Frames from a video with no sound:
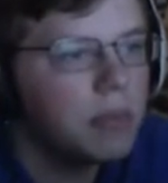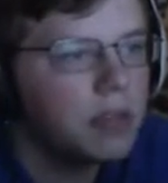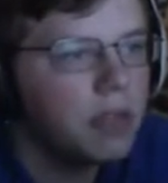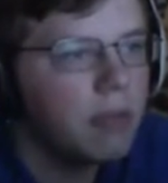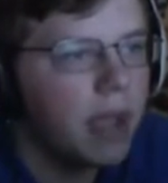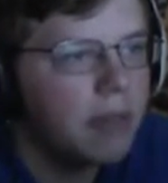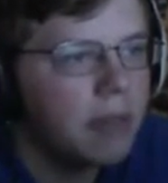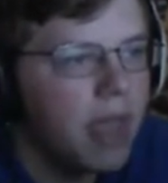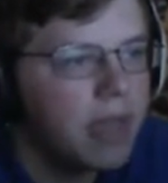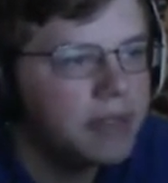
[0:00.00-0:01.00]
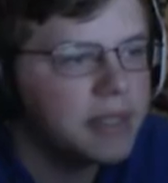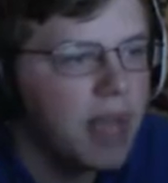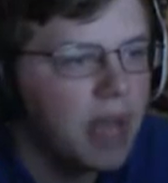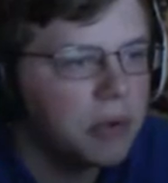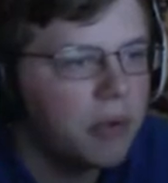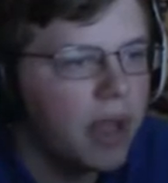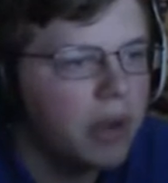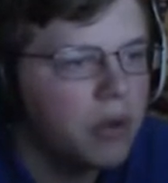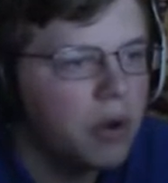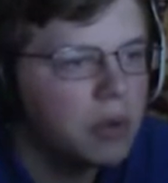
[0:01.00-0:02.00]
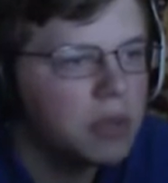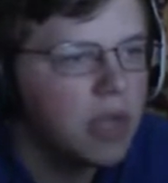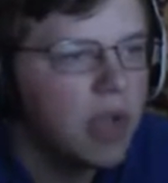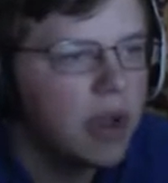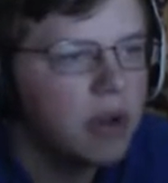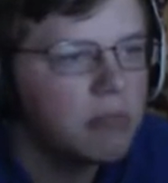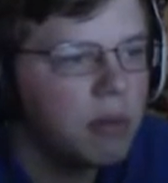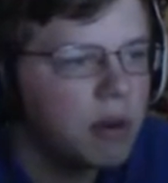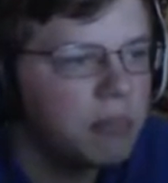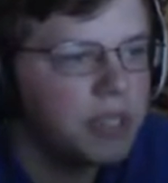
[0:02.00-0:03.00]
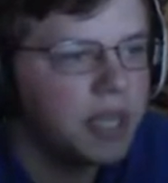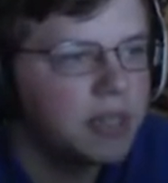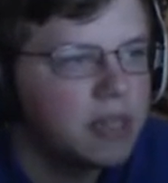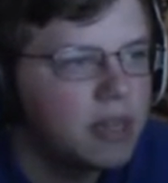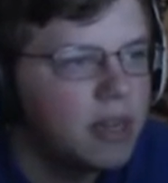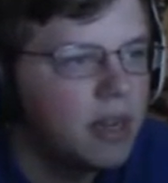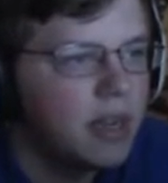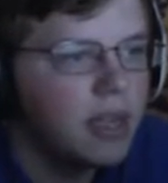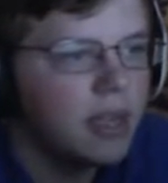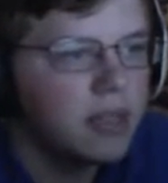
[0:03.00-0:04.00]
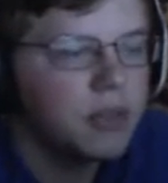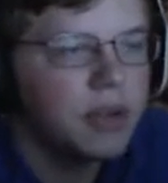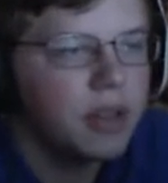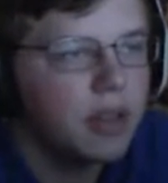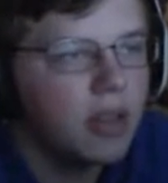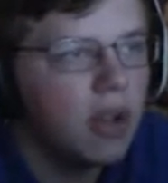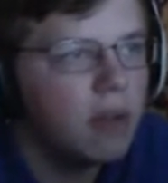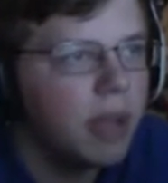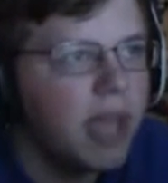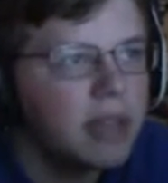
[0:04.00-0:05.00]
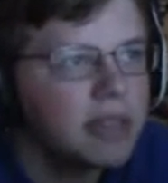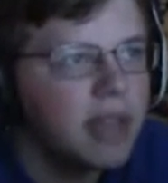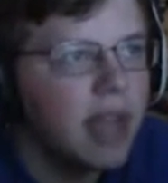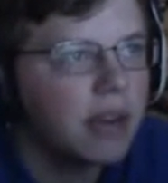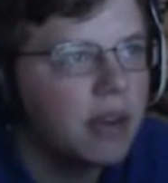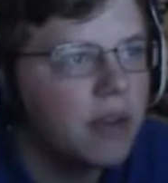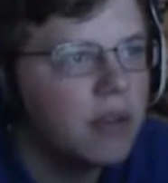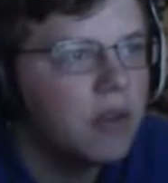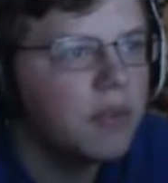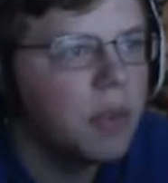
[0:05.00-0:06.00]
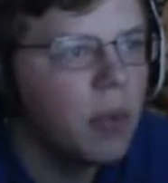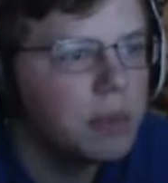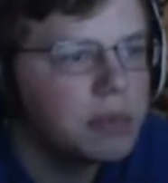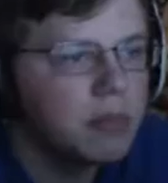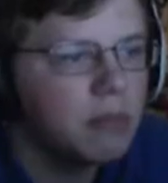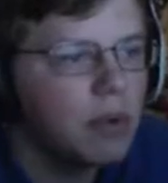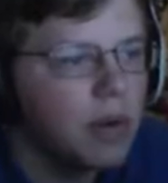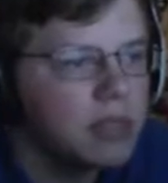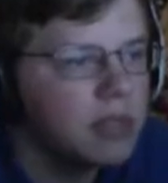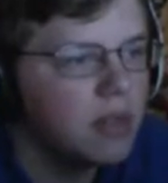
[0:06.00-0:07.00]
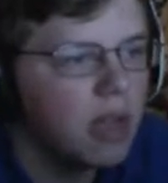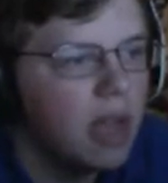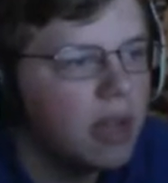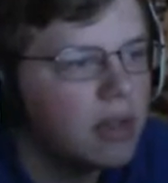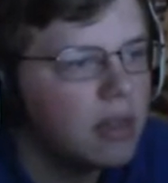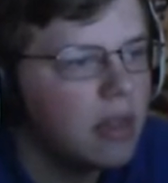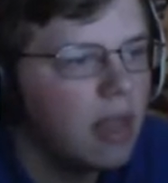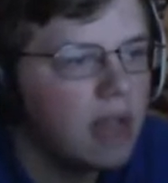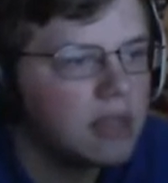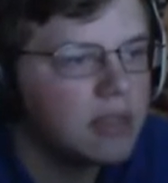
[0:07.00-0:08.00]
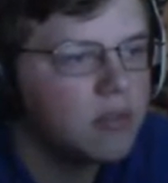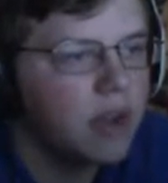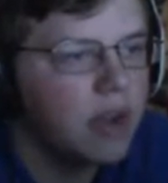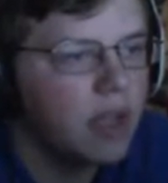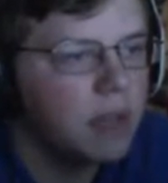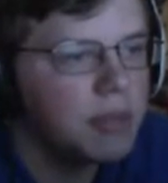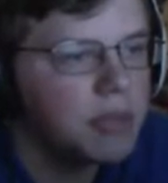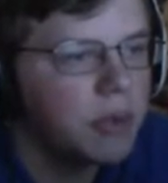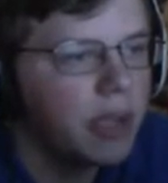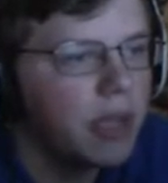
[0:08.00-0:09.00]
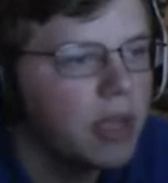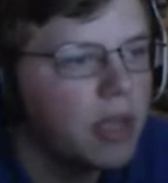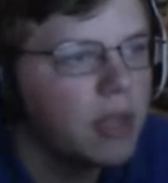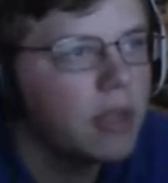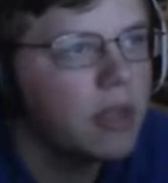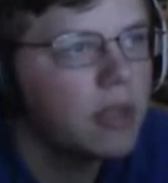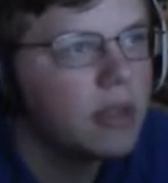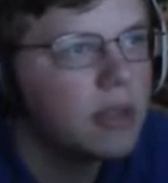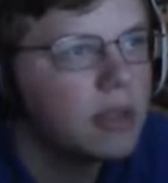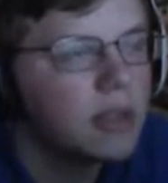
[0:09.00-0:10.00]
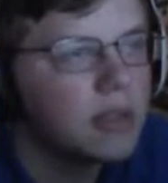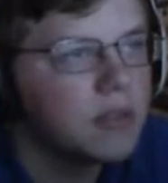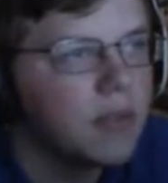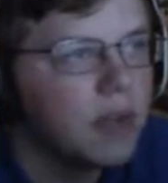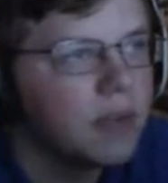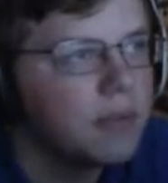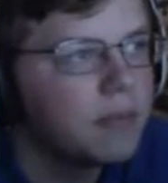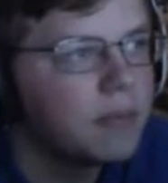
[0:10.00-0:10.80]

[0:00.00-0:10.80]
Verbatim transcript: And plus, look at my my hand stacked. Ragnaros, Iron Bark Protector, Dor of the Claw, my hand stacked. Now, even if he wipes the board, I still got lots of fire coming his way, so that's fine.